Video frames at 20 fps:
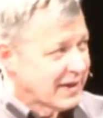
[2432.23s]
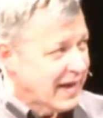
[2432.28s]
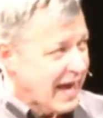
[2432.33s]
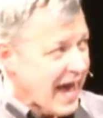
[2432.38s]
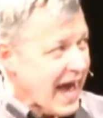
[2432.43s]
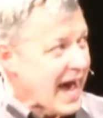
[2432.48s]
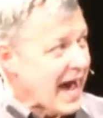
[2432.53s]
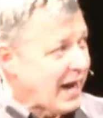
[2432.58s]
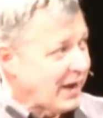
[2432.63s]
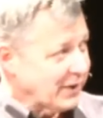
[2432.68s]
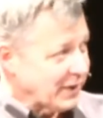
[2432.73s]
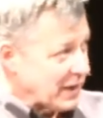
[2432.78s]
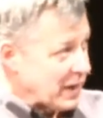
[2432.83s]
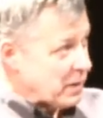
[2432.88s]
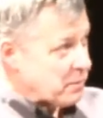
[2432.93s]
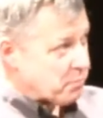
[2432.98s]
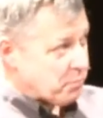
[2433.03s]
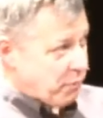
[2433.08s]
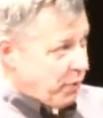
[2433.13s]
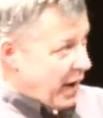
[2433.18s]
out
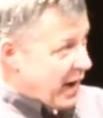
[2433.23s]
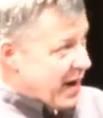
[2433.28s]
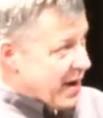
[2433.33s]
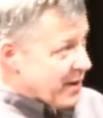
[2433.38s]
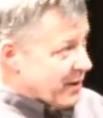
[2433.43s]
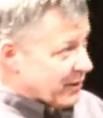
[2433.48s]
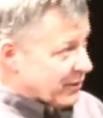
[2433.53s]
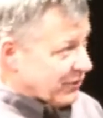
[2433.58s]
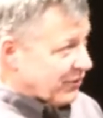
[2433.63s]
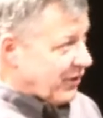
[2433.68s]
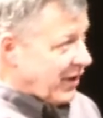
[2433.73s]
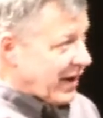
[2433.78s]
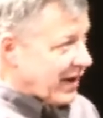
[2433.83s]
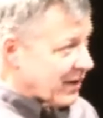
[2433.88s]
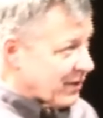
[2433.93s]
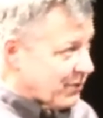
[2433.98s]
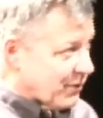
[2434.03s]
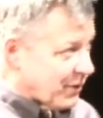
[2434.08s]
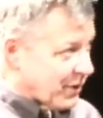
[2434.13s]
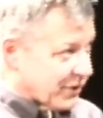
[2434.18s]
in pairs,
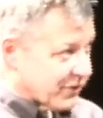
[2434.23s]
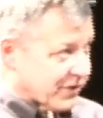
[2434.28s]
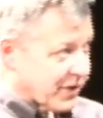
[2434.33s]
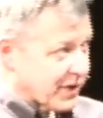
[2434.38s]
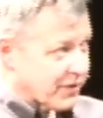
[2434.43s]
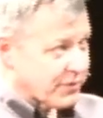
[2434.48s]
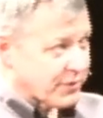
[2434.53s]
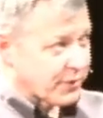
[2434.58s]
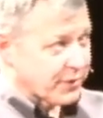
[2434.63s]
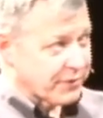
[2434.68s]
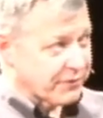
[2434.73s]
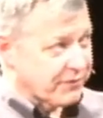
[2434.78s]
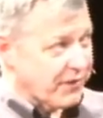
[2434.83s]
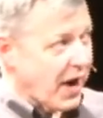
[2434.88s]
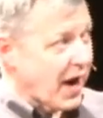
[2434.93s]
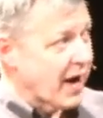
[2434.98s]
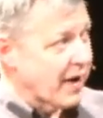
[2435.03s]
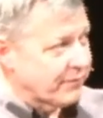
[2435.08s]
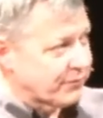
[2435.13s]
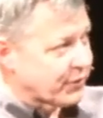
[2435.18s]
like was that
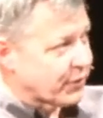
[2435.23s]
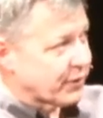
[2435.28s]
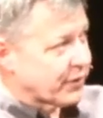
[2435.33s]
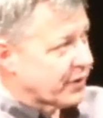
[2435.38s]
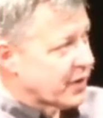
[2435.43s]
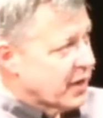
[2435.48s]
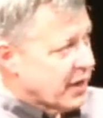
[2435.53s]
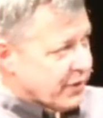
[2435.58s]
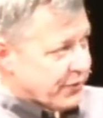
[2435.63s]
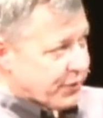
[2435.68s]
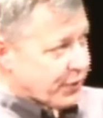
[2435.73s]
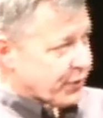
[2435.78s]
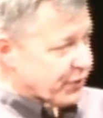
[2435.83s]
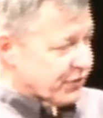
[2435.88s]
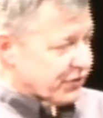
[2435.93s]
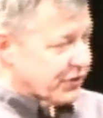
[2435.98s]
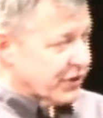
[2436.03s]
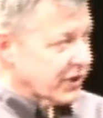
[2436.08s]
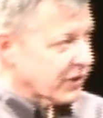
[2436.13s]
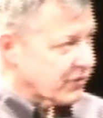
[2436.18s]
35, 30,
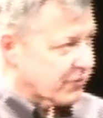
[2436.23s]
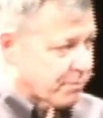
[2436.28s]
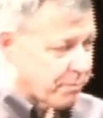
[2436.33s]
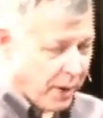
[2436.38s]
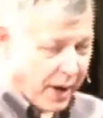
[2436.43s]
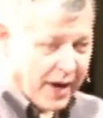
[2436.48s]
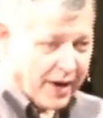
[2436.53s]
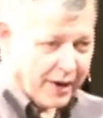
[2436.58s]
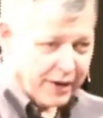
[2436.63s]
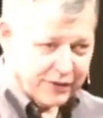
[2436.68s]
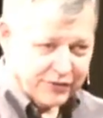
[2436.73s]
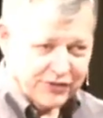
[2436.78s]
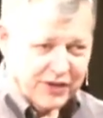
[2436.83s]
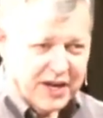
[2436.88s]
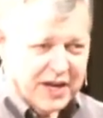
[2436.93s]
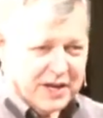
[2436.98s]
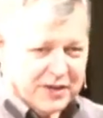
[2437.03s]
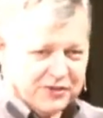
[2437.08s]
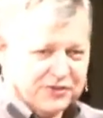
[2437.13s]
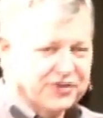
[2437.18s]
36 pairs,
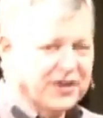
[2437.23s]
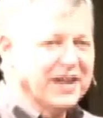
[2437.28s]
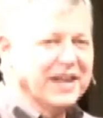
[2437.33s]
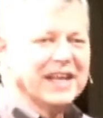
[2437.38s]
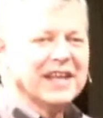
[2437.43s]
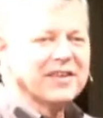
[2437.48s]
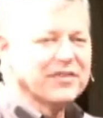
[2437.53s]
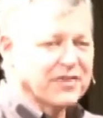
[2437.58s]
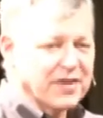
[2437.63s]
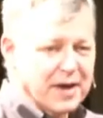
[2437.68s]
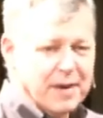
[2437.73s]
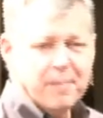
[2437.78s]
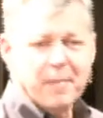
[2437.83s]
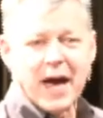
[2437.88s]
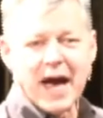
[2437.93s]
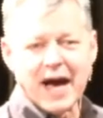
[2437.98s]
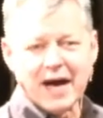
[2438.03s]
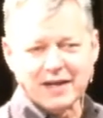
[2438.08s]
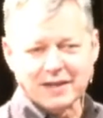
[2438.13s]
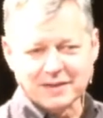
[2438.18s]
sending them
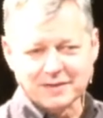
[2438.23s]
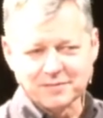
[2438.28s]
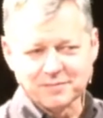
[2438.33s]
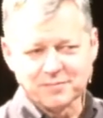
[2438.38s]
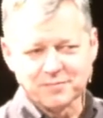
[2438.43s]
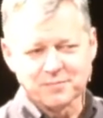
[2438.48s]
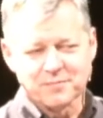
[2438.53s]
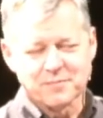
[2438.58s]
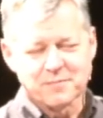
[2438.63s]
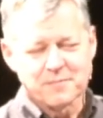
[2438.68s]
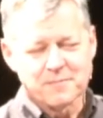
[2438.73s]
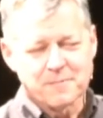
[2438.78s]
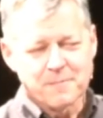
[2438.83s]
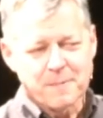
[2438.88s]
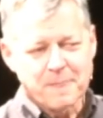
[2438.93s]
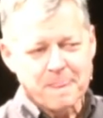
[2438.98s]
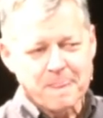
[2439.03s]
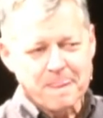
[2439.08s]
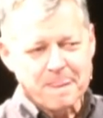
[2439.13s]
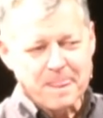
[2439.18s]
out,
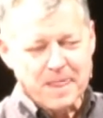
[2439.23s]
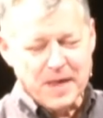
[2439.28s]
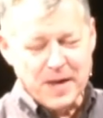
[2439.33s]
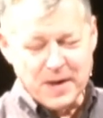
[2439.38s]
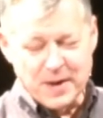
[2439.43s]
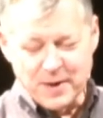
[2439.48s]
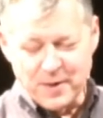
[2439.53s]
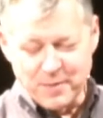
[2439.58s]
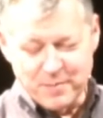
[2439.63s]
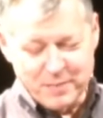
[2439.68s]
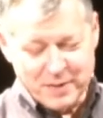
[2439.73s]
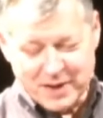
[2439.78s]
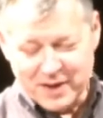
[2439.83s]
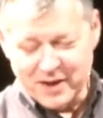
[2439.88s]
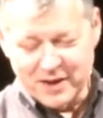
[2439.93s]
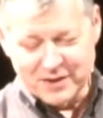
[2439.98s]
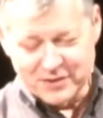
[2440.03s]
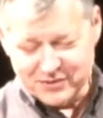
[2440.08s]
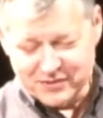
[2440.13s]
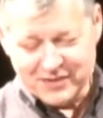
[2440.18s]
you know,
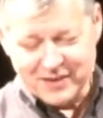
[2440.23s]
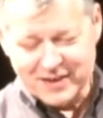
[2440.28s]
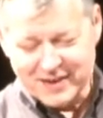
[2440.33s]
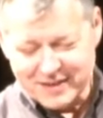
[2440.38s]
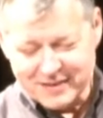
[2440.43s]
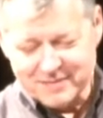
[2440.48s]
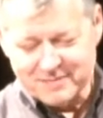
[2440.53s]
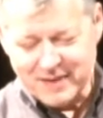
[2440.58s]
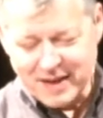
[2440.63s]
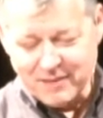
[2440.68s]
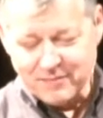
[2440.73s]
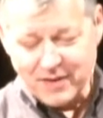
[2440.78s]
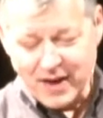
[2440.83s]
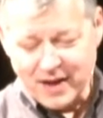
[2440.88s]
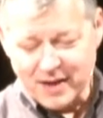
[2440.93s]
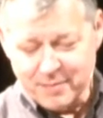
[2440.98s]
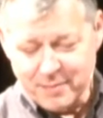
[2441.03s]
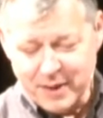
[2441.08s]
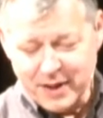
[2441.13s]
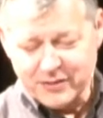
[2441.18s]
because uh, they've
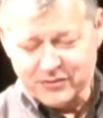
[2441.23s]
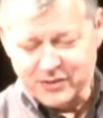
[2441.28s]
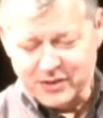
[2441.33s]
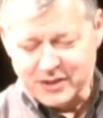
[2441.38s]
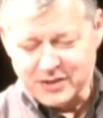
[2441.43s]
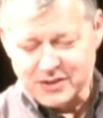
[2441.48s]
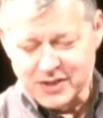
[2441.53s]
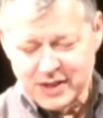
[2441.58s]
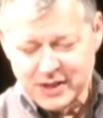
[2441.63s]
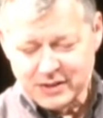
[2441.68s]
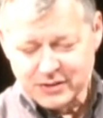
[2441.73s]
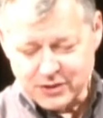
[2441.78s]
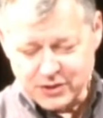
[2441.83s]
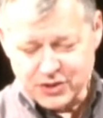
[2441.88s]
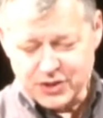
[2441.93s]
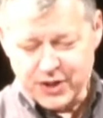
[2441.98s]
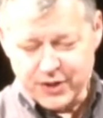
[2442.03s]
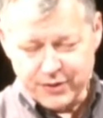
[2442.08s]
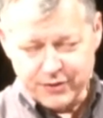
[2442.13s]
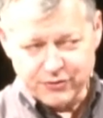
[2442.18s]
got a message to
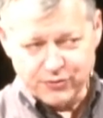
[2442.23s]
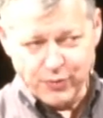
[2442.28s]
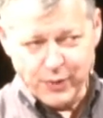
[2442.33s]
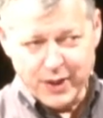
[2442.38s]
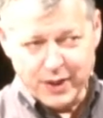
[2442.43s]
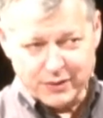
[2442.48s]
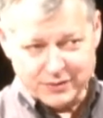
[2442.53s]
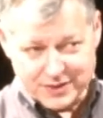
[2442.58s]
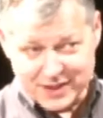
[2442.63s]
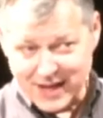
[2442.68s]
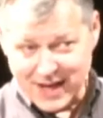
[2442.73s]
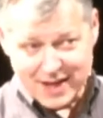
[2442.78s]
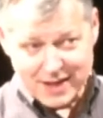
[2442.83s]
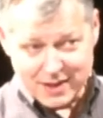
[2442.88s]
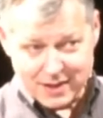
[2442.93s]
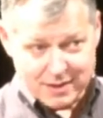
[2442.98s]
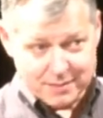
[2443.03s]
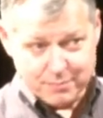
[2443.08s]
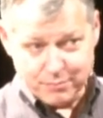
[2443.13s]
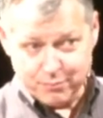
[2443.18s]
share as well, to kind
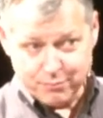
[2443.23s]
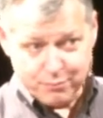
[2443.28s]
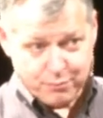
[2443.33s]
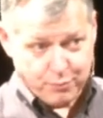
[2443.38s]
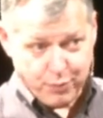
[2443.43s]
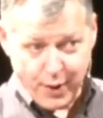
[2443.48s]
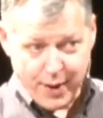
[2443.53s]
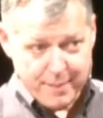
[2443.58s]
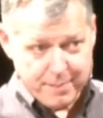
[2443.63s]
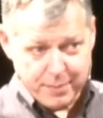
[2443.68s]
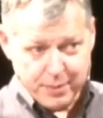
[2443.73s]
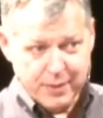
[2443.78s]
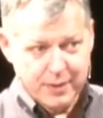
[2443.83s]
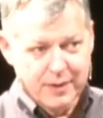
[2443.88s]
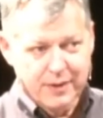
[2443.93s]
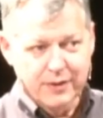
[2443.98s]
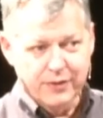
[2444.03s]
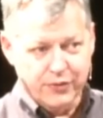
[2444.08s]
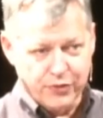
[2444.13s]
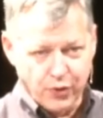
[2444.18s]
of prep
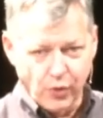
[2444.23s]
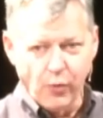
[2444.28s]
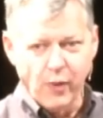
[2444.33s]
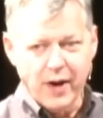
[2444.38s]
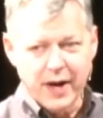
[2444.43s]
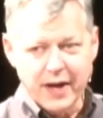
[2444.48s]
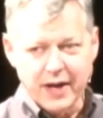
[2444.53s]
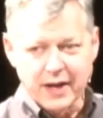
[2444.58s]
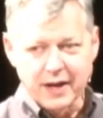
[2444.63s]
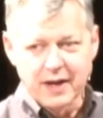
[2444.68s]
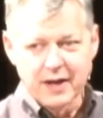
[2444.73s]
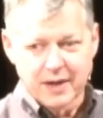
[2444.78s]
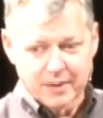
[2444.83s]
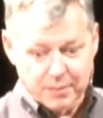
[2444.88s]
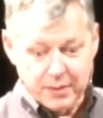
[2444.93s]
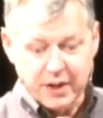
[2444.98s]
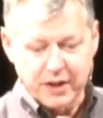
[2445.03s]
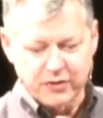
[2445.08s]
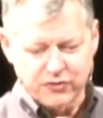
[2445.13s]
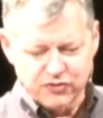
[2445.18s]
the way
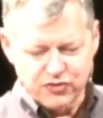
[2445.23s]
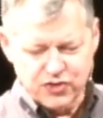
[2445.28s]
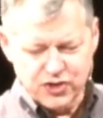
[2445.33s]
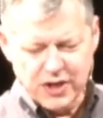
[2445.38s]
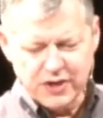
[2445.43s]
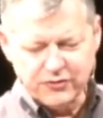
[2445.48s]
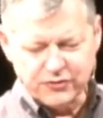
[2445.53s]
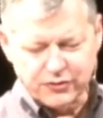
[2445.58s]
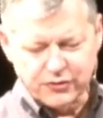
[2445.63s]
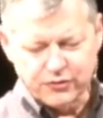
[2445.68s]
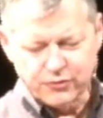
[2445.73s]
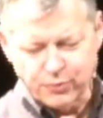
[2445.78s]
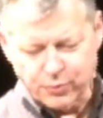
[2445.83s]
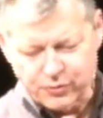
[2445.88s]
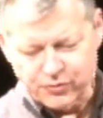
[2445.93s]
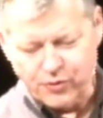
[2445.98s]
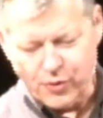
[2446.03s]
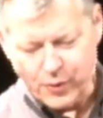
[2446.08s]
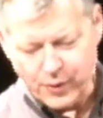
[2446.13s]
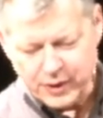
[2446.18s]
because Jesus was
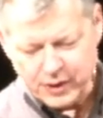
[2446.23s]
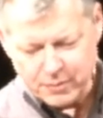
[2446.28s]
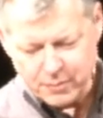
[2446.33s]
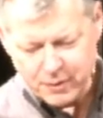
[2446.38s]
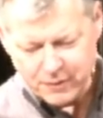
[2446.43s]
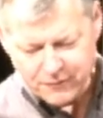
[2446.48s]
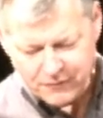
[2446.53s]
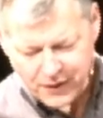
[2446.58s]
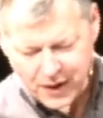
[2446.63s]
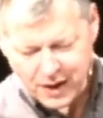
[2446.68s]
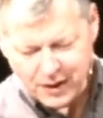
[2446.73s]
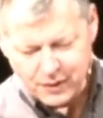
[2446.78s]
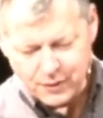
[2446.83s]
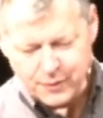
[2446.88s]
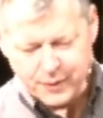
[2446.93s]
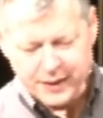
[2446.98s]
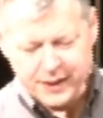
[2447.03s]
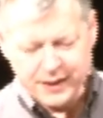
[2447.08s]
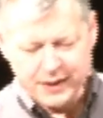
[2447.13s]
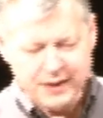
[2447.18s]
going to be
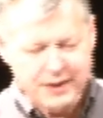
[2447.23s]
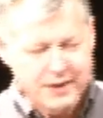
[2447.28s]
following.